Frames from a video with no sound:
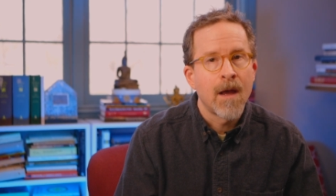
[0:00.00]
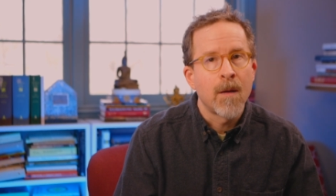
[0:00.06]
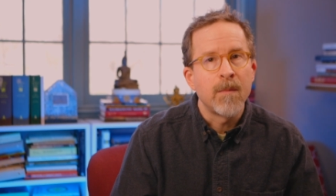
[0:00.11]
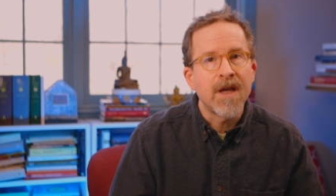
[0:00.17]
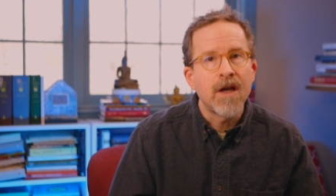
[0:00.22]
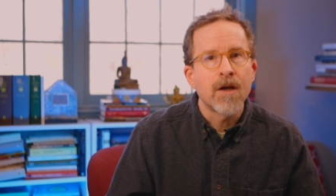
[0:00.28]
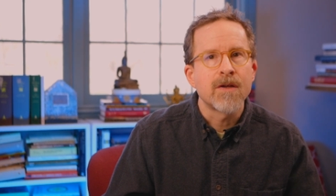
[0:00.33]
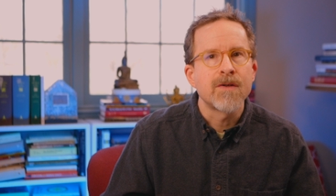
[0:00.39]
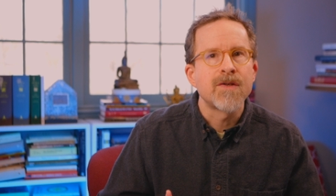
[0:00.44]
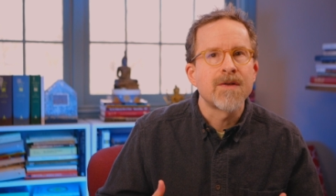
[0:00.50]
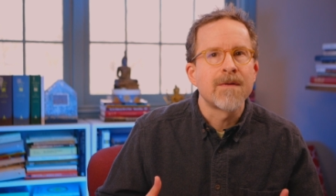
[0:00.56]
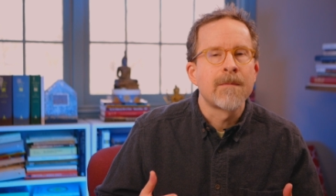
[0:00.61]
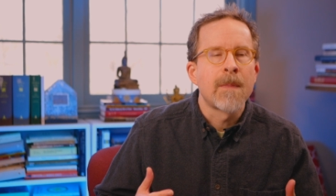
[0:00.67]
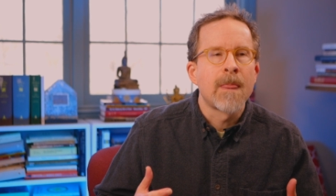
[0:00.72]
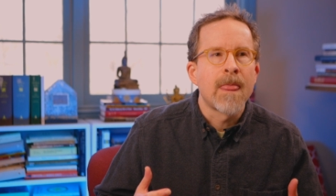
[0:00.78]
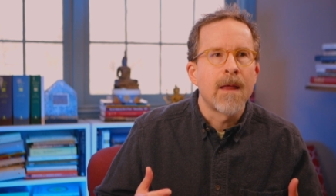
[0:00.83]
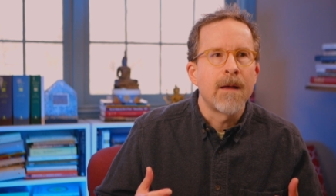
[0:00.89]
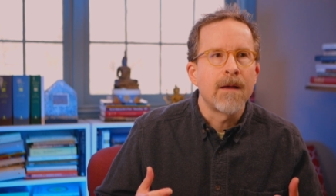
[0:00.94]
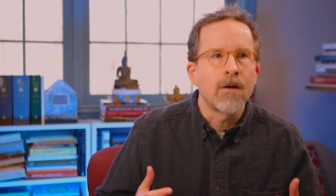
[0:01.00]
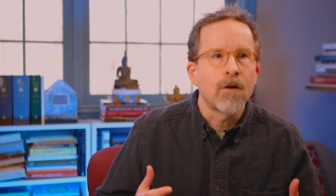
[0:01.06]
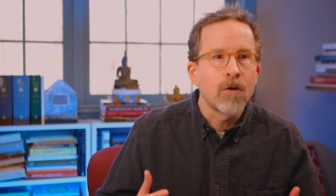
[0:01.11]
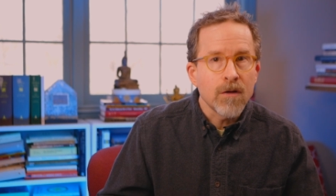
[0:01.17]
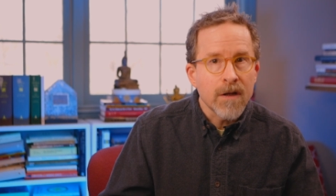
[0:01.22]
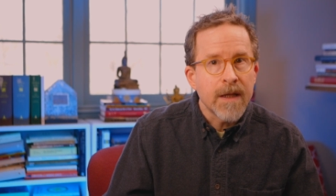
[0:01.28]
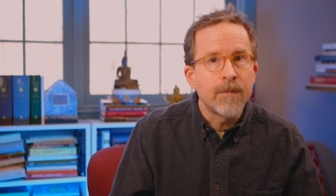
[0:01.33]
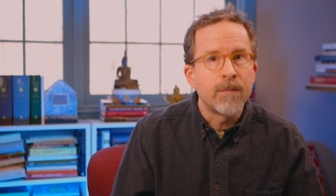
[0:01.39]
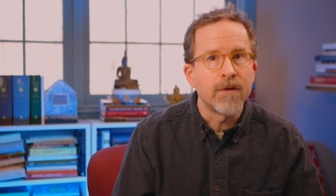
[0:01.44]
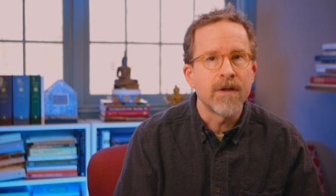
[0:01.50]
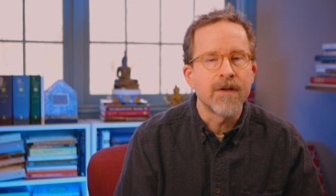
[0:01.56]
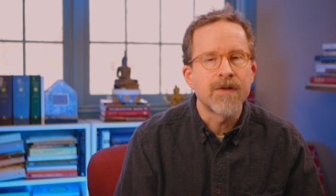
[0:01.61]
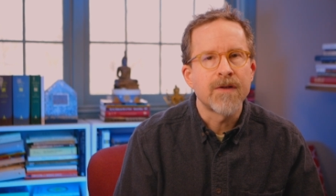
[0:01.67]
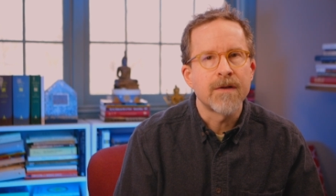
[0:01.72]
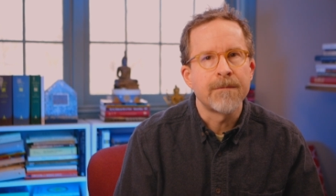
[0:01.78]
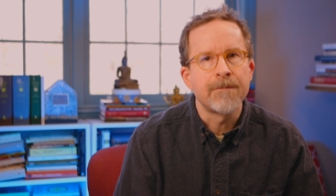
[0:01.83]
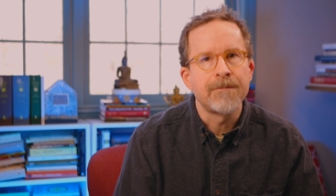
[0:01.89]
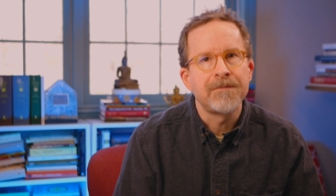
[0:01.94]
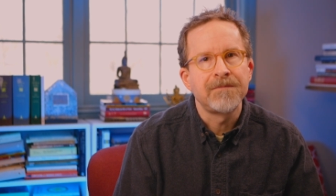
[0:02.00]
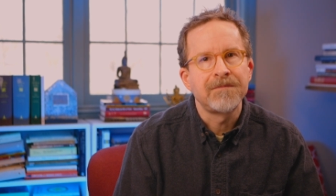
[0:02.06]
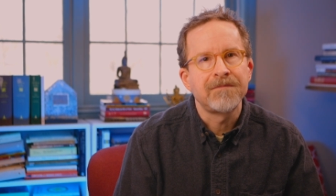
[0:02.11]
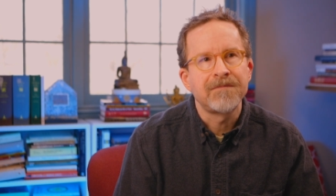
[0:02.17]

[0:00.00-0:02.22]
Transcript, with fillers: Because early Buddhism,